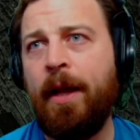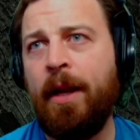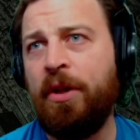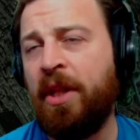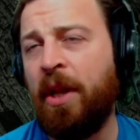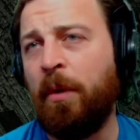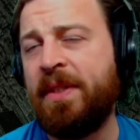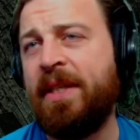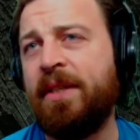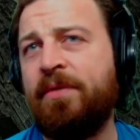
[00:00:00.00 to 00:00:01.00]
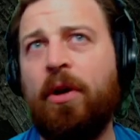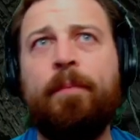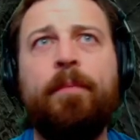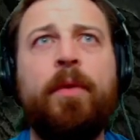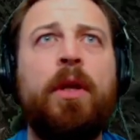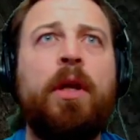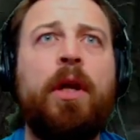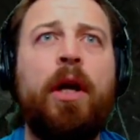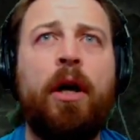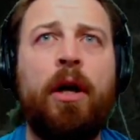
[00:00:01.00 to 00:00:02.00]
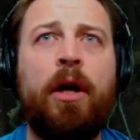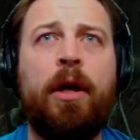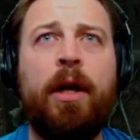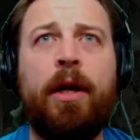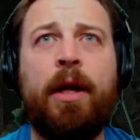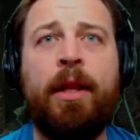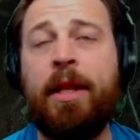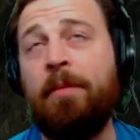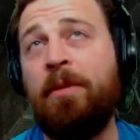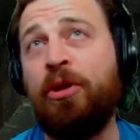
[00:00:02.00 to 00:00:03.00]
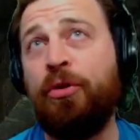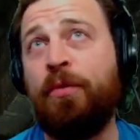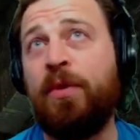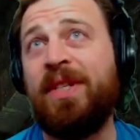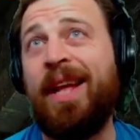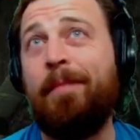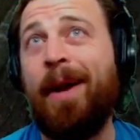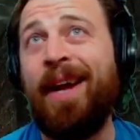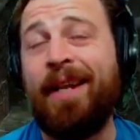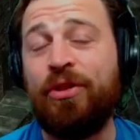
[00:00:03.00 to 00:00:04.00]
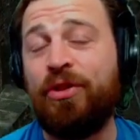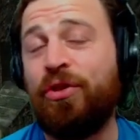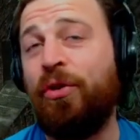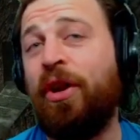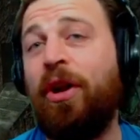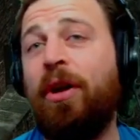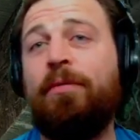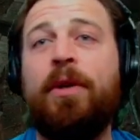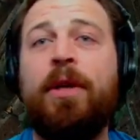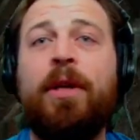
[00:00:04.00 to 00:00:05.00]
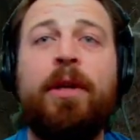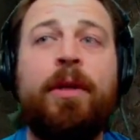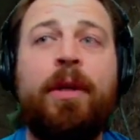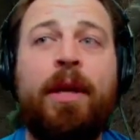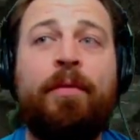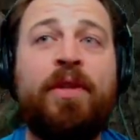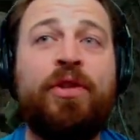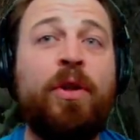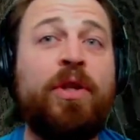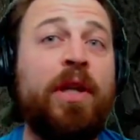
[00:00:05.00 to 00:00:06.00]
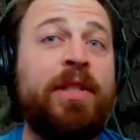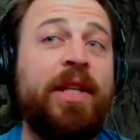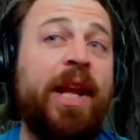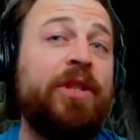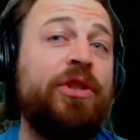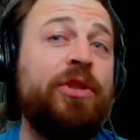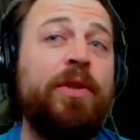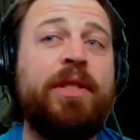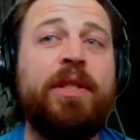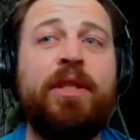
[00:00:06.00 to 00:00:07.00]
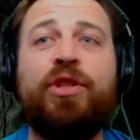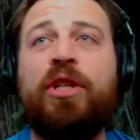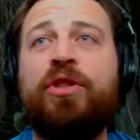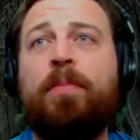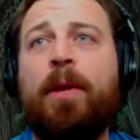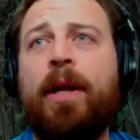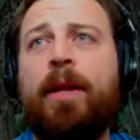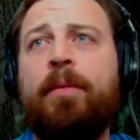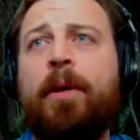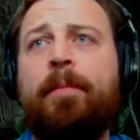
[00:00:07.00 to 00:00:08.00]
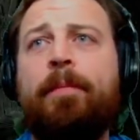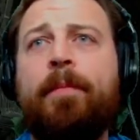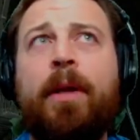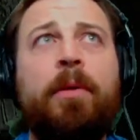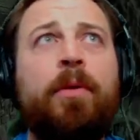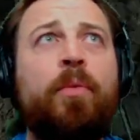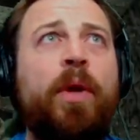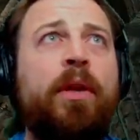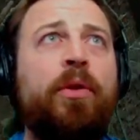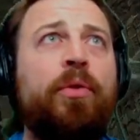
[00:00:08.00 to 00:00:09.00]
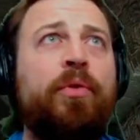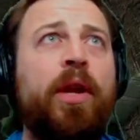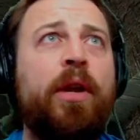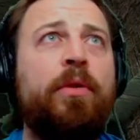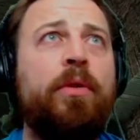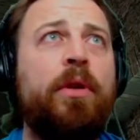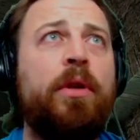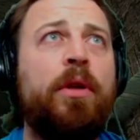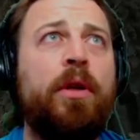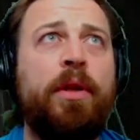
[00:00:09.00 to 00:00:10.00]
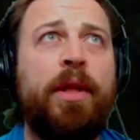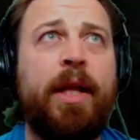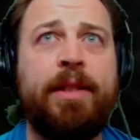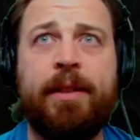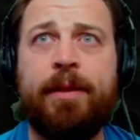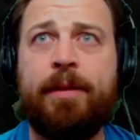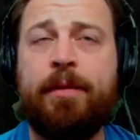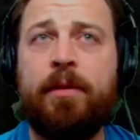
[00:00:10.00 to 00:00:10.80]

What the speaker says: and they don't see as far. And then yeah, make sure if you stand by it, just turn it off. If it starts causing an action though, that's gonna change the plan. But I'm gonna wait here for now. That's it.